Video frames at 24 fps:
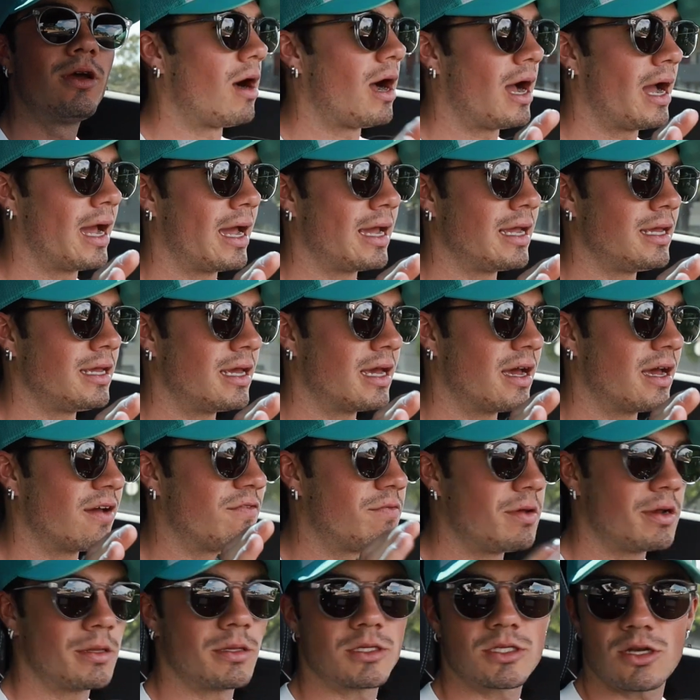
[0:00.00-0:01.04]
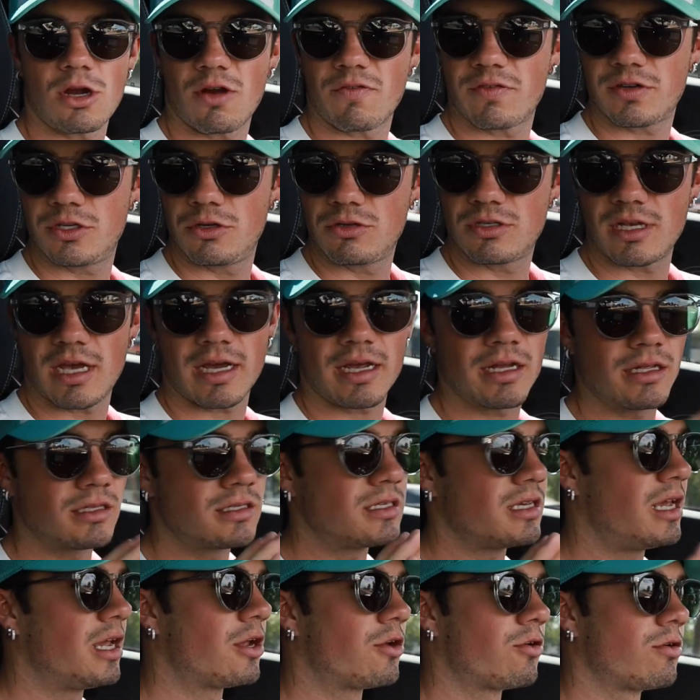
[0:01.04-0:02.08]
I have been in this car for 2 seconds.
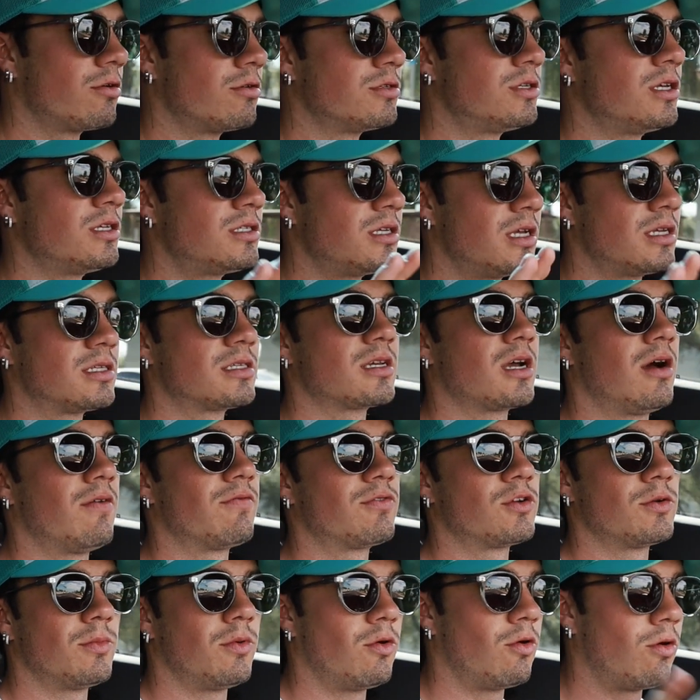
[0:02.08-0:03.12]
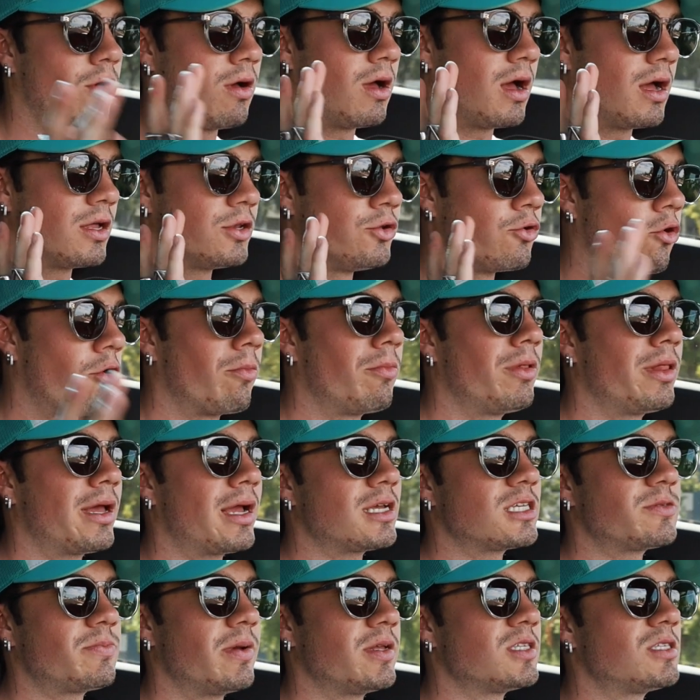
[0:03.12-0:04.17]
It cruises, it's comfortable. Normally
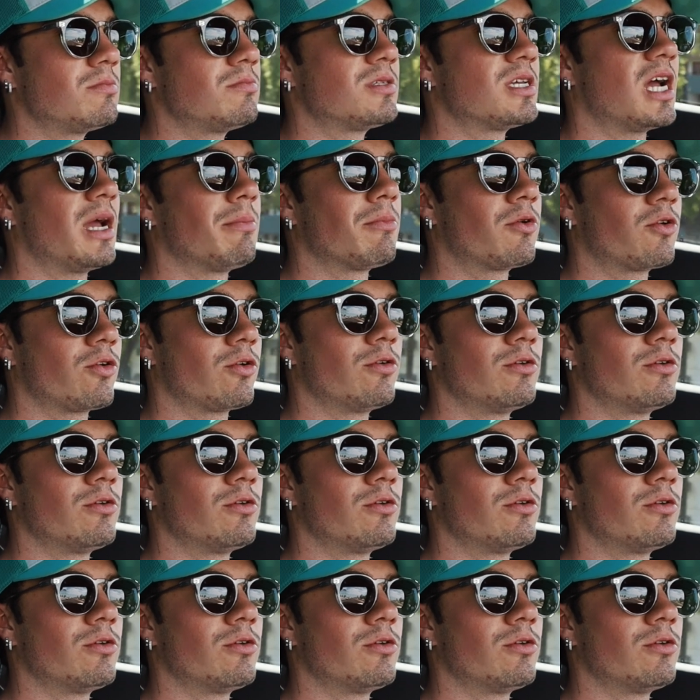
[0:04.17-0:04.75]
I spend some time cruising.